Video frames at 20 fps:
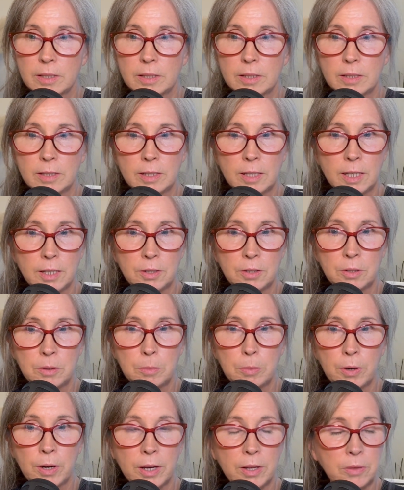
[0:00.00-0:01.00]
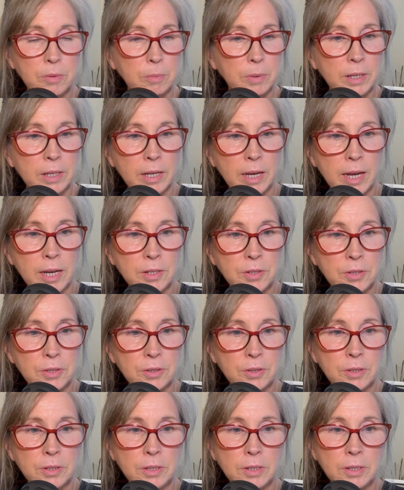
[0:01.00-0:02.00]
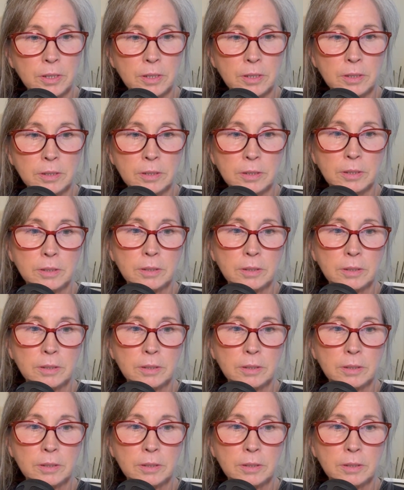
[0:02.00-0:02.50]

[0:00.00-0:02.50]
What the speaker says: let your breath be natural.